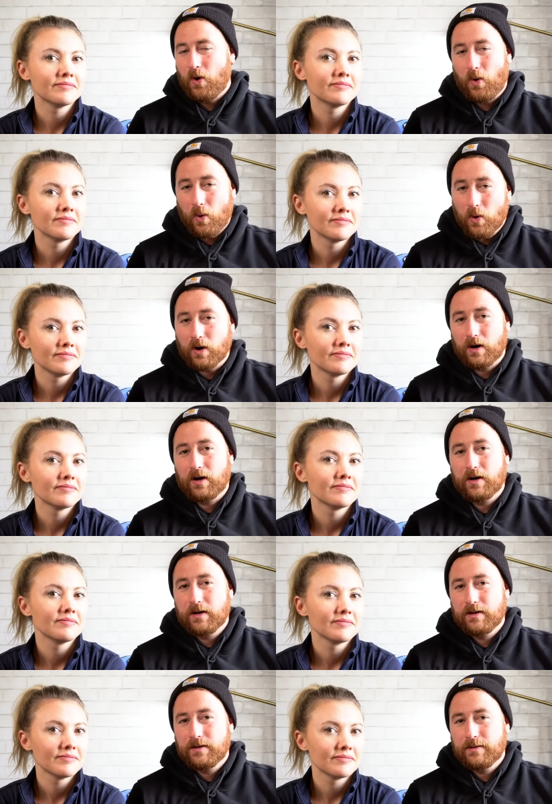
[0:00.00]
Speaker 1: or
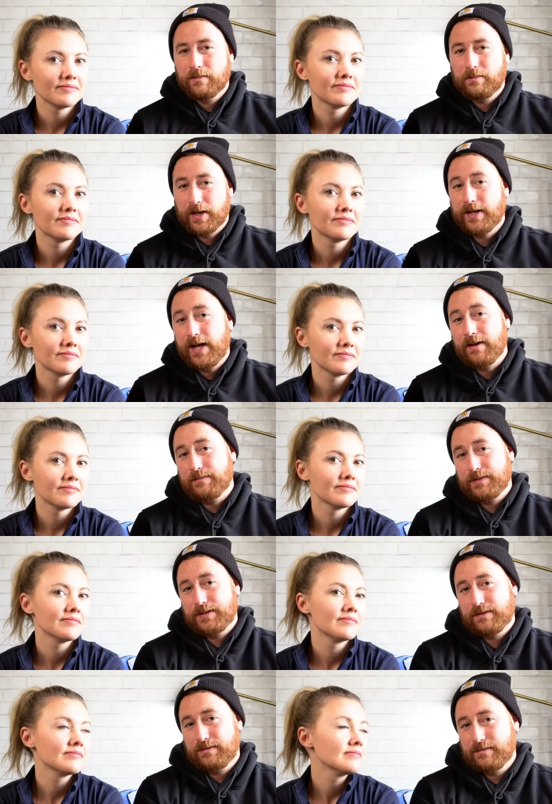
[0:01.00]
play
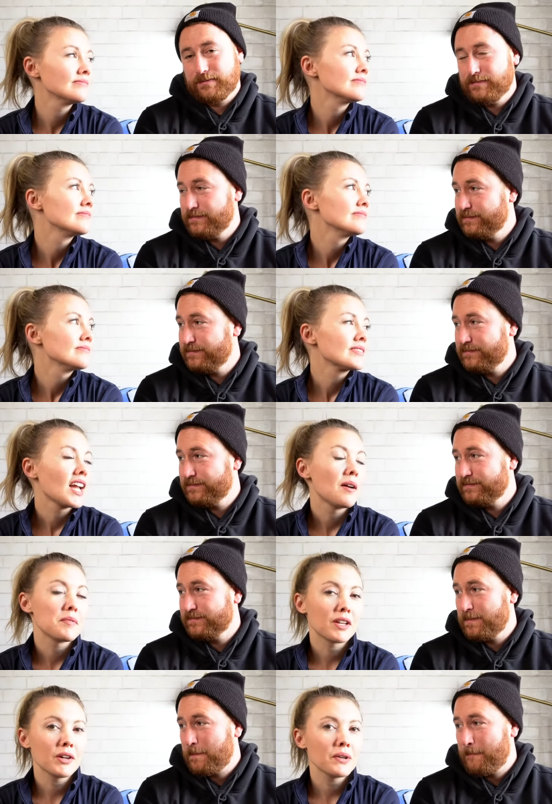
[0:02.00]
games?
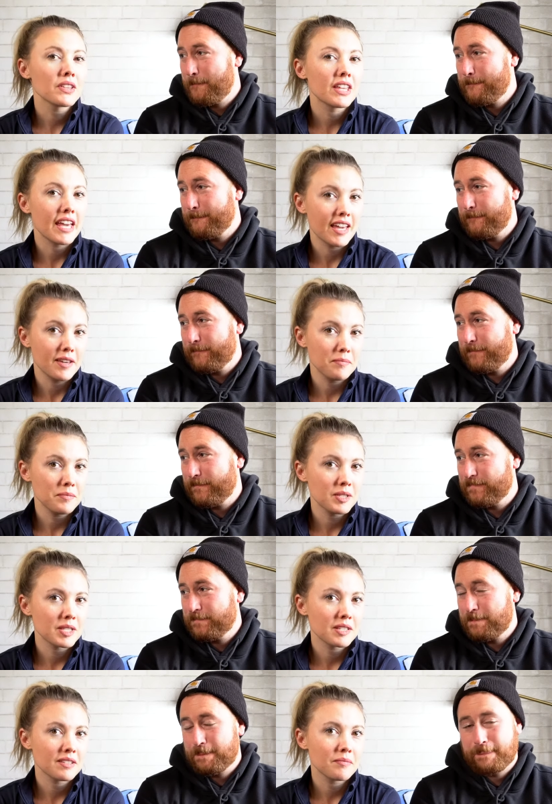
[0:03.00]
Speaker 2: I'm gonna go with
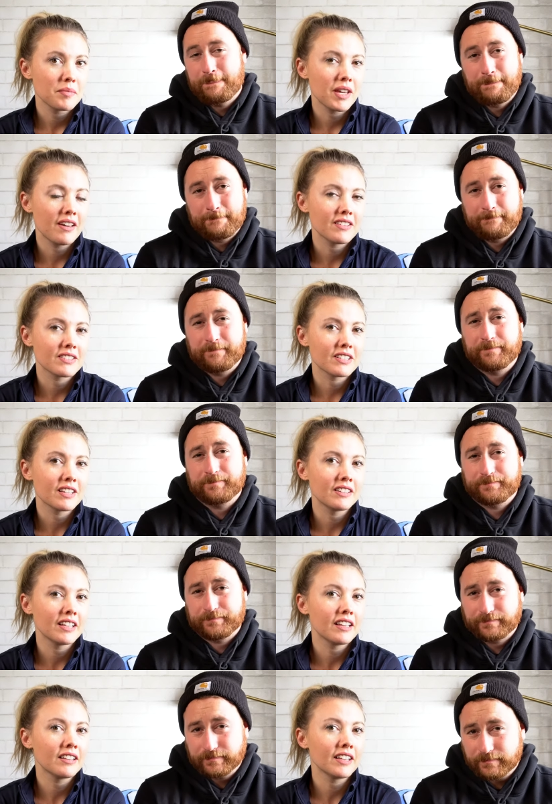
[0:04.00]
games because
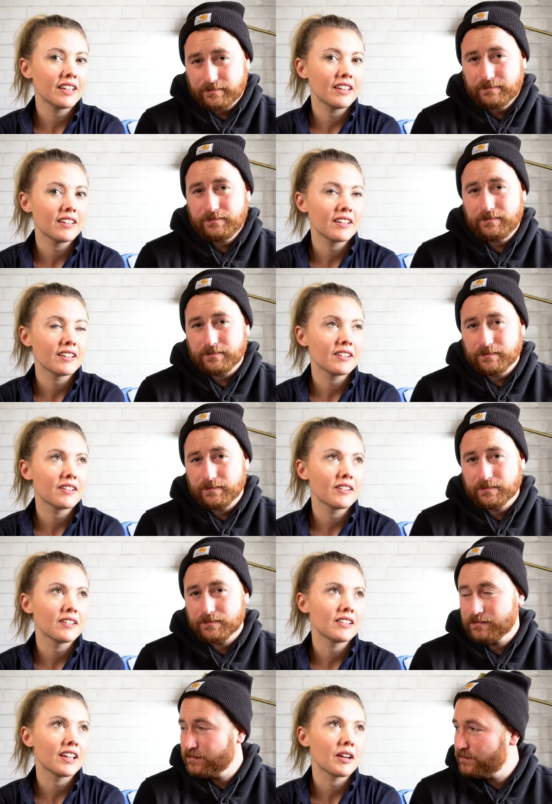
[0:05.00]
lately,
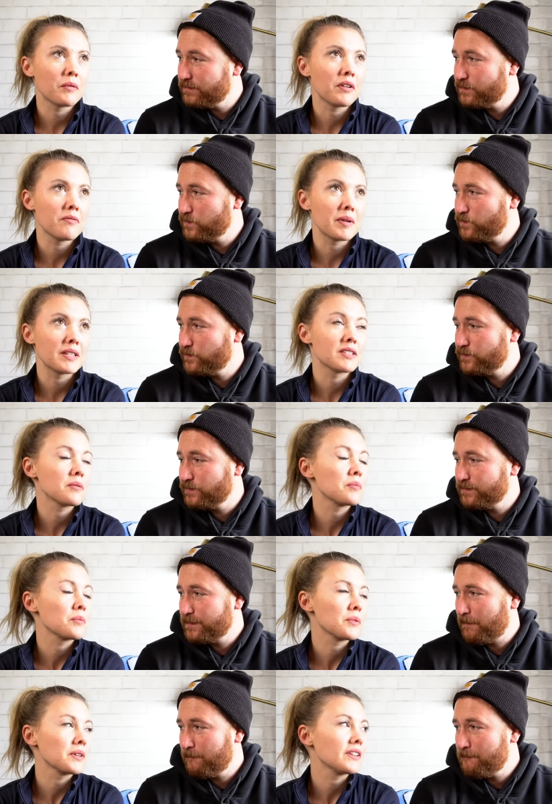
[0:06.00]
like we've made
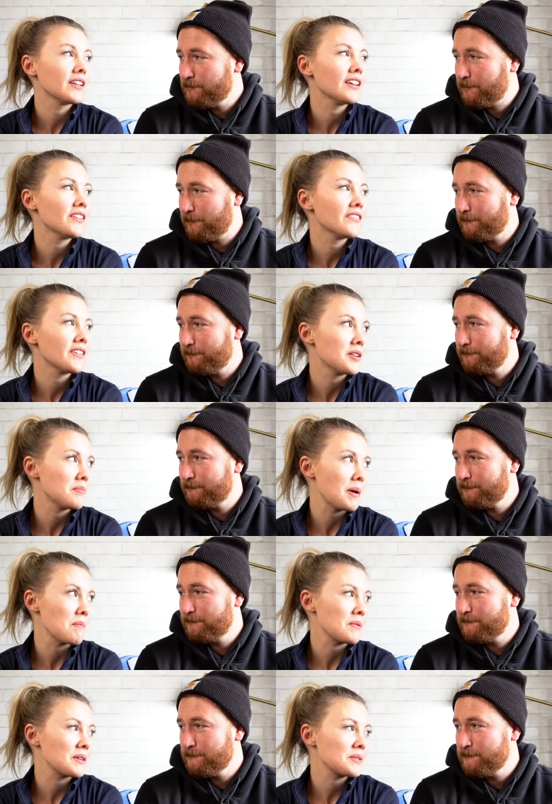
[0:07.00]
some really fun
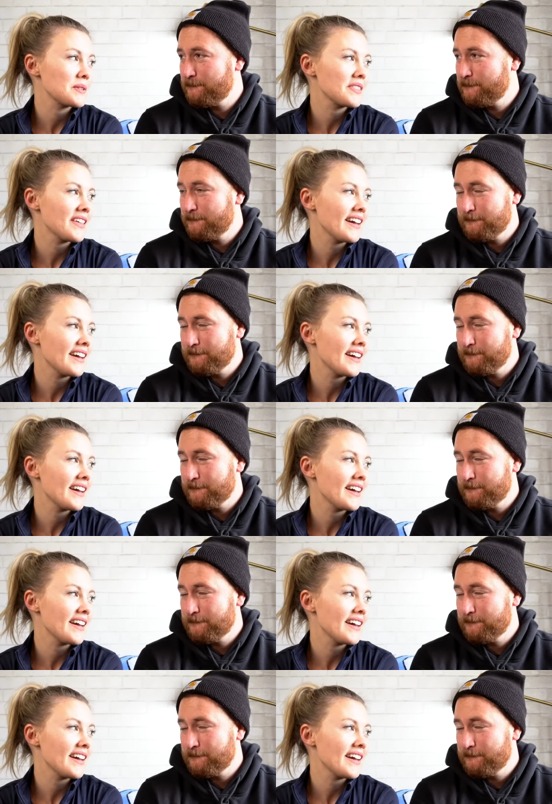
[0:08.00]
memories with